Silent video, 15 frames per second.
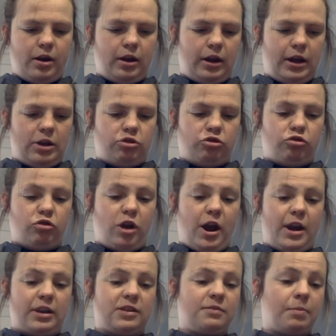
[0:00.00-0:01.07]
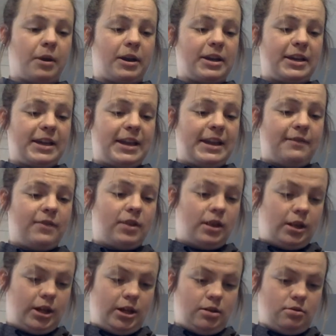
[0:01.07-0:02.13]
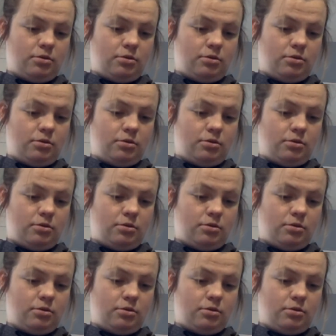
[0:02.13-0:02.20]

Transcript: Again, trying to spread it evenly.